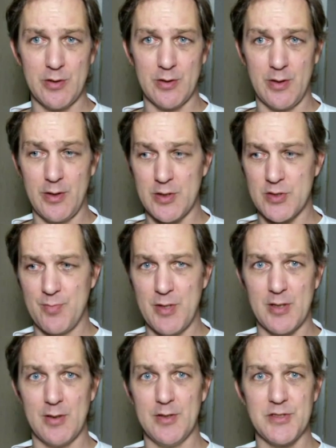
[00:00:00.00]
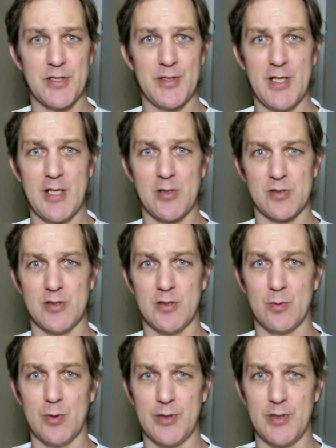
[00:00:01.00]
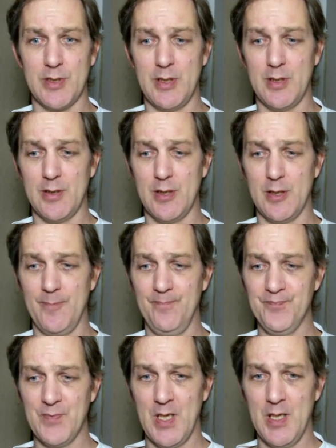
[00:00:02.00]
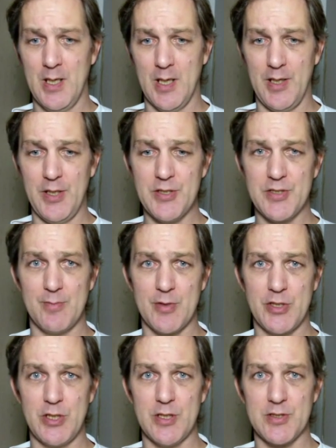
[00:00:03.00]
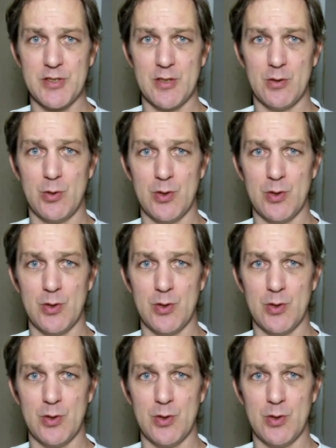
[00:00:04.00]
You're going to need to spend at least $1,000 on one to get a decent machine that's going to